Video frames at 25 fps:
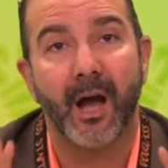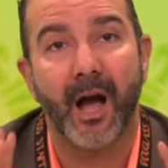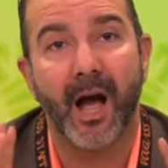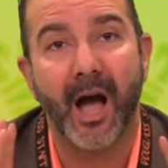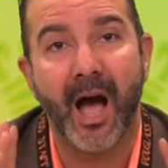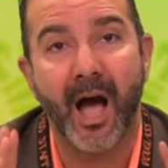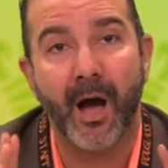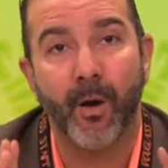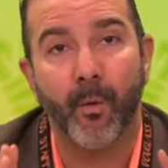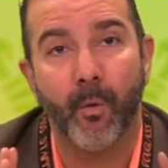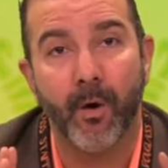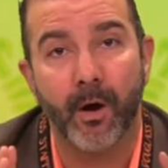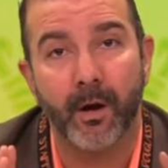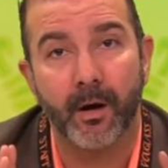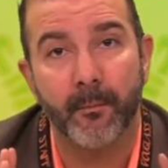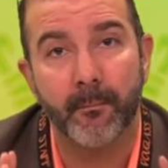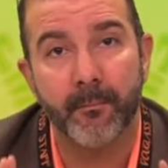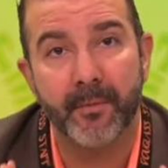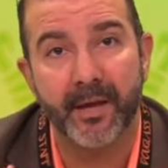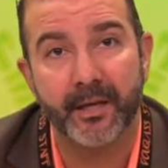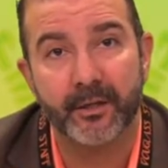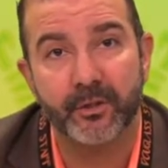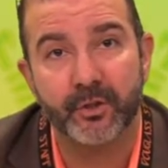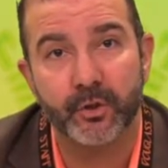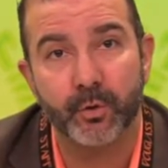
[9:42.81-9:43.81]
I want to
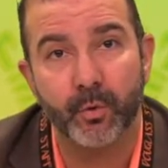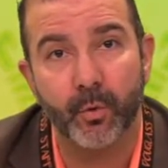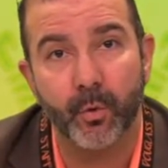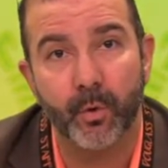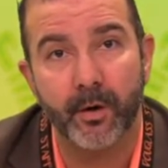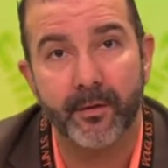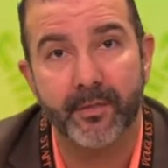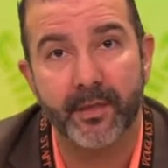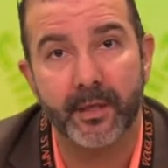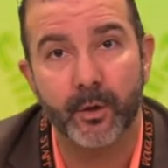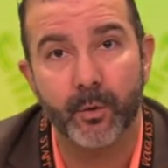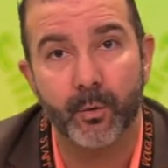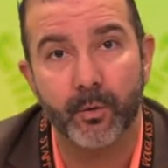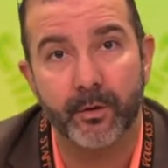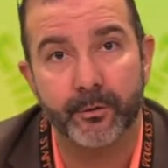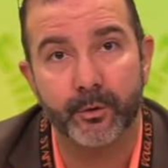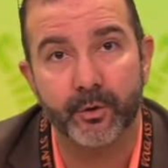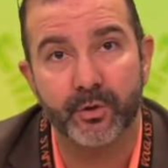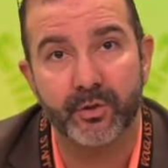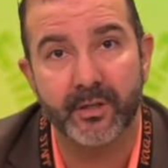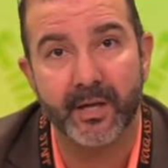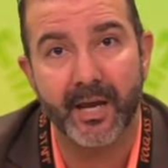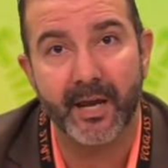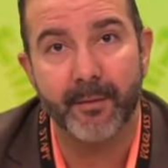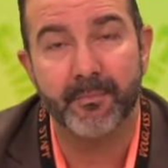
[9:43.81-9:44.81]
make sure that you
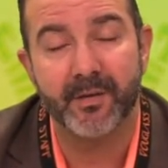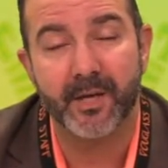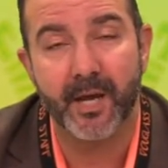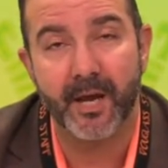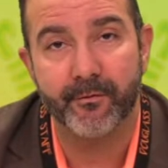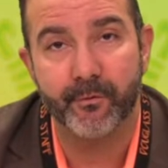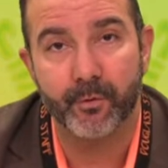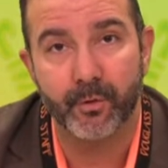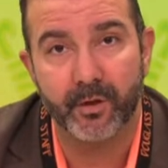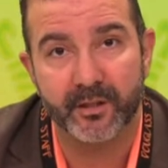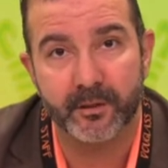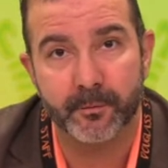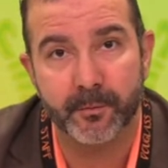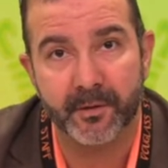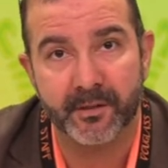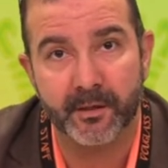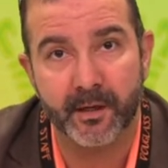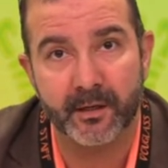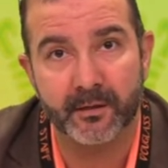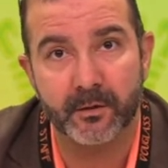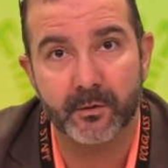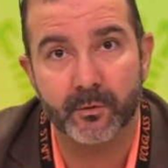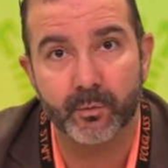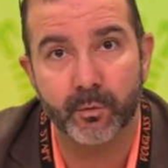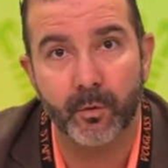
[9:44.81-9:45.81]
understand behavioral
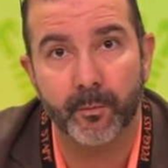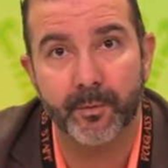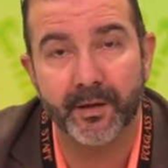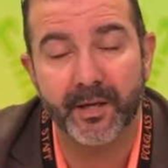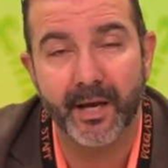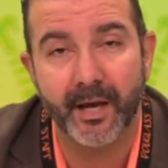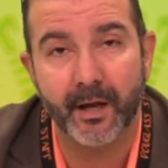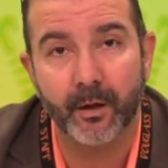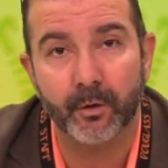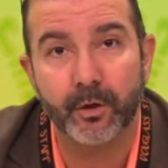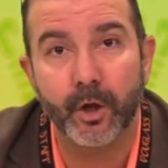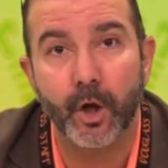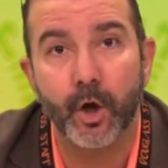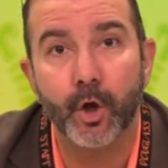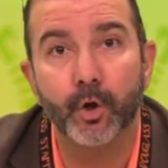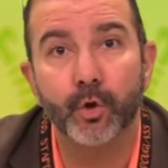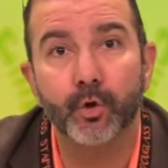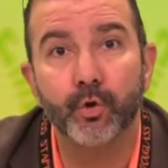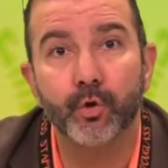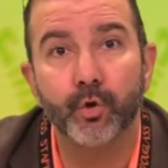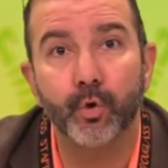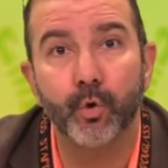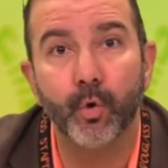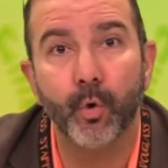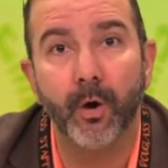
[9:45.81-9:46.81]
expectations will be held.
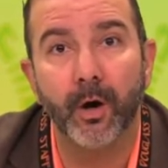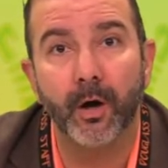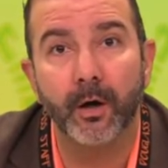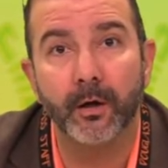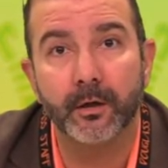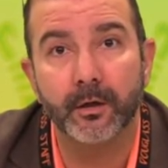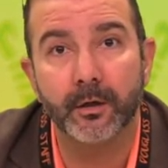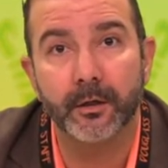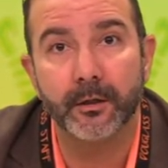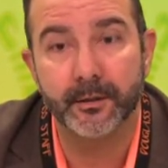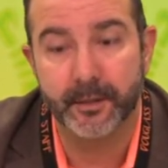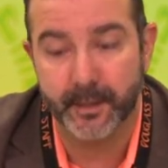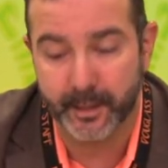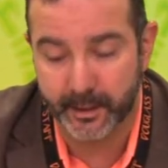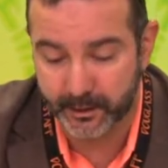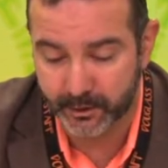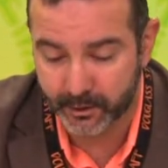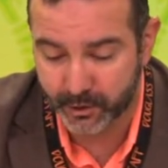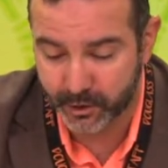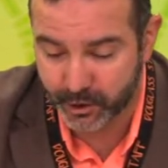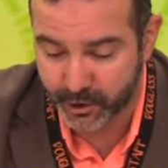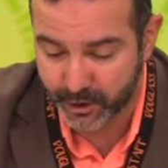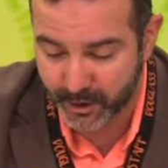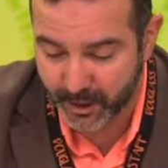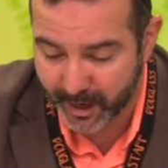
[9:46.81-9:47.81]
Do a good
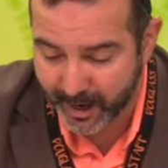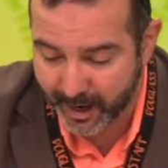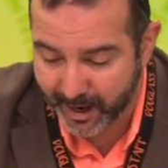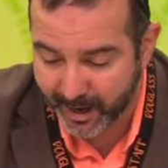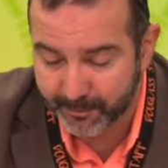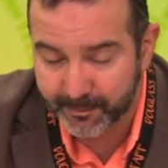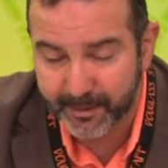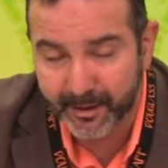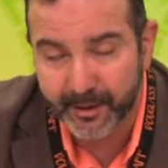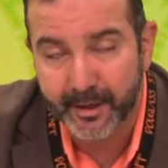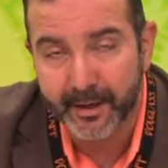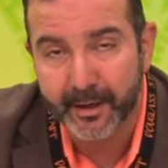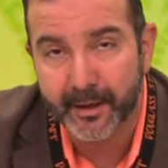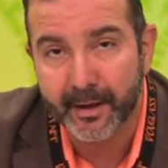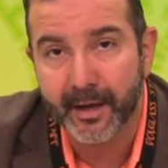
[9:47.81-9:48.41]
job.